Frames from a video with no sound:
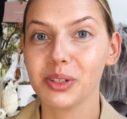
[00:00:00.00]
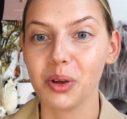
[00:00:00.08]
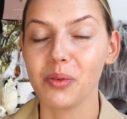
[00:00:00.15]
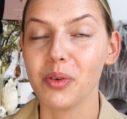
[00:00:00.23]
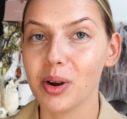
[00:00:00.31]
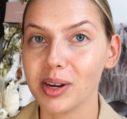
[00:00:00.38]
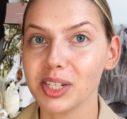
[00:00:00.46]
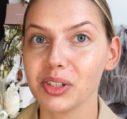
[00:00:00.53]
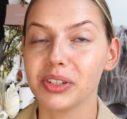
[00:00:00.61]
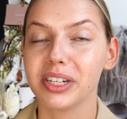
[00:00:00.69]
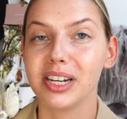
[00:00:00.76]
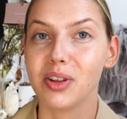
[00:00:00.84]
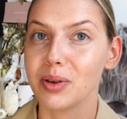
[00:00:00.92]
So if you are
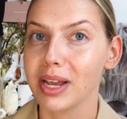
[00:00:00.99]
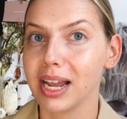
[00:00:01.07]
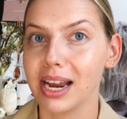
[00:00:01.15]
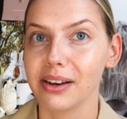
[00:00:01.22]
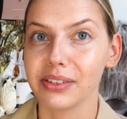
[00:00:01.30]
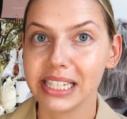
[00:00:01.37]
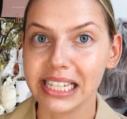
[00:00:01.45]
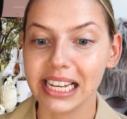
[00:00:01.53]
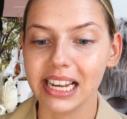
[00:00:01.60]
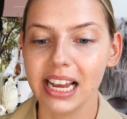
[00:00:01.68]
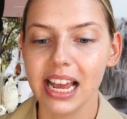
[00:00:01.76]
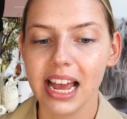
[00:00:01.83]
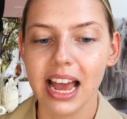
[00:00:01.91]
interested, you can kind of
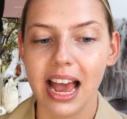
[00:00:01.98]
see